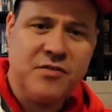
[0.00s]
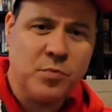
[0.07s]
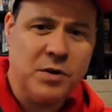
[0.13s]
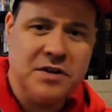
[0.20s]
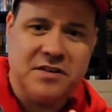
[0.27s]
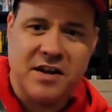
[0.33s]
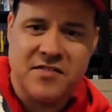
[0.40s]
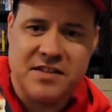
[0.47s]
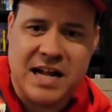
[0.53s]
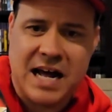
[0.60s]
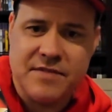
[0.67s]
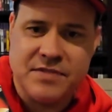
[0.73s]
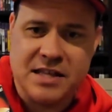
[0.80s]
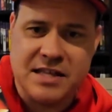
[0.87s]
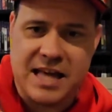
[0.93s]
one doesn't
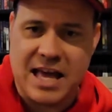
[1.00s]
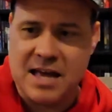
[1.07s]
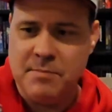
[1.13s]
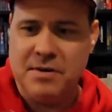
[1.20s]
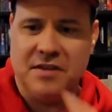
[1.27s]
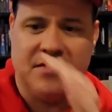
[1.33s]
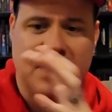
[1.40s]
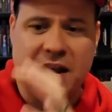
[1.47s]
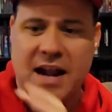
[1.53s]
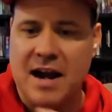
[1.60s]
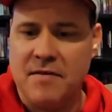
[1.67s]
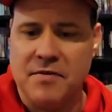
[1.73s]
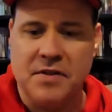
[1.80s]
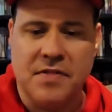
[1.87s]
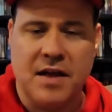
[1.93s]
have the game, but it's got
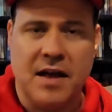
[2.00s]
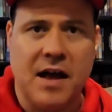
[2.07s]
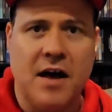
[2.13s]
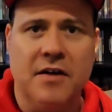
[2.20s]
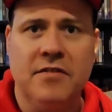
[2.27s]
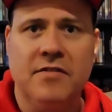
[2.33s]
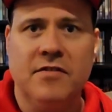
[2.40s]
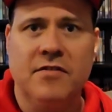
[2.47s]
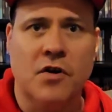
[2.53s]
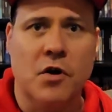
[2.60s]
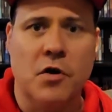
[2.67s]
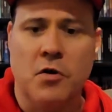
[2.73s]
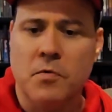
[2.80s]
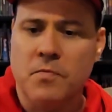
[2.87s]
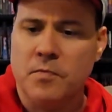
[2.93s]
everything else.
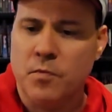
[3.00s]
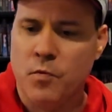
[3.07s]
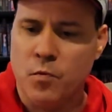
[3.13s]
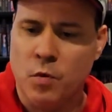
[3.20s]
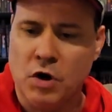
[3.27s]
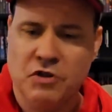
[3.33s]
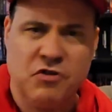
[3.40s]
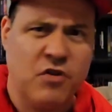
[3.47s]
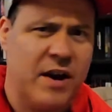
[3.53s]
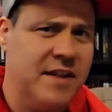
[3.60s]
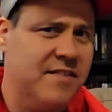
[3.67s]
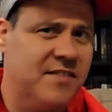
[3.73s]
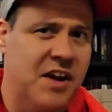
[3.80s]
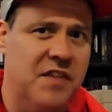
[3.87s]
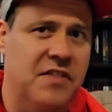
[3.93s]
So we'll try and
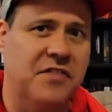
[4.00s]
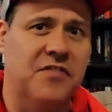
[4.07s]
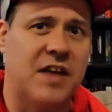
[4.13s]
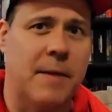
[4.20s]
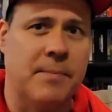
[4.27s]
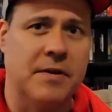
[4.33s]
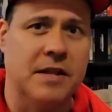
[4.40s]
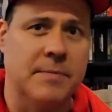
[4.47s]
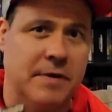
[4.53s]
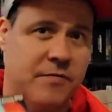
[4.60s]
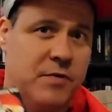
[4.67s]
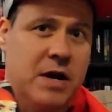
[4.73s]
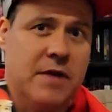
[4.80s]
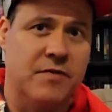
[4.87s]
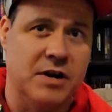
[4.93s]
sell this separately, but if
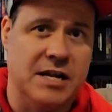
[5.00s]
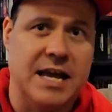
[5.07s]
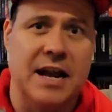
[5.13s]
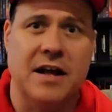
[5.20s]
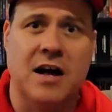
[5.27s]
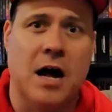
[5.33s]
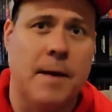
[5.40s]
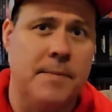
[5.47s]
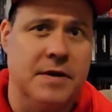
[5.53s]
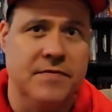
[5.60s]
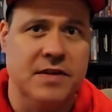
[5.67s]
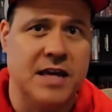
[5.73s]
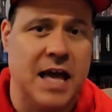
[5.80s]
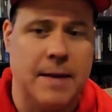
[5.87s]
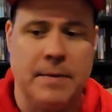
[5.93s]
we ever get a copy of
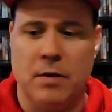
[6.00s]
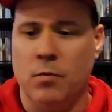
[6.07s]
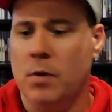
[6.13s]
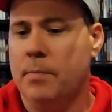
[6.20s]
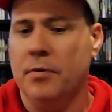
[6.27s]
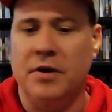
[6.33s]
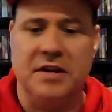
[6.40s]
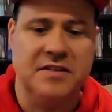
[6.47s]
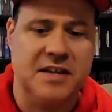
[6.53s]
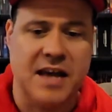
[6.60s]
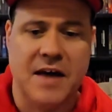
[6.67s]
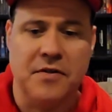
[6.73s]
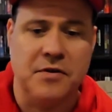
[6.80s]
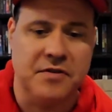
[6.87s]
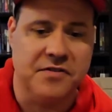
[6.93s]
the game in, we'll put it
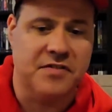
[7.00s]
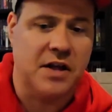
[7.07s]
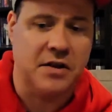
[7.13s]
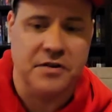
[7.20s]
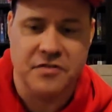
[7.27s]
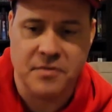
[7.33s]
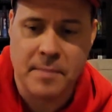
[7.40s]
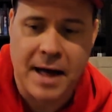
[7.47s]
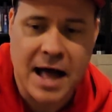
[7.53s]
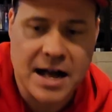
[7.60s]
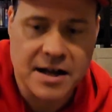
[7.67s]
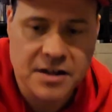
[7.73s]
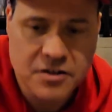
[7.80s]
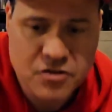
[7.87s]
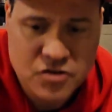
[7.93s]
together and sell it as a
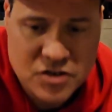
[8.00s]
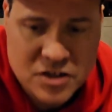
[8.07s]
package.